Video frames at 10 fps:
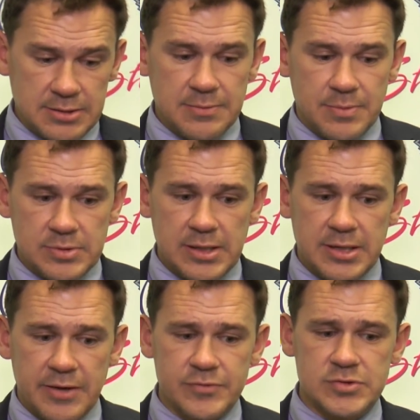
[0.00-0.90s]
about that
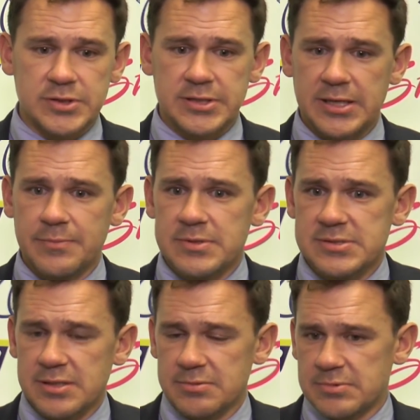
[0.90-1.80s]
Coventry team
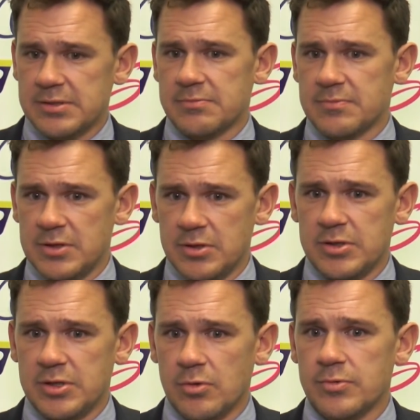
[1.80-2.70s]
is that,
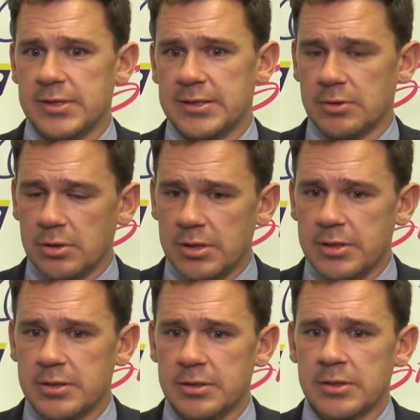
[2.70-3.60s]
they look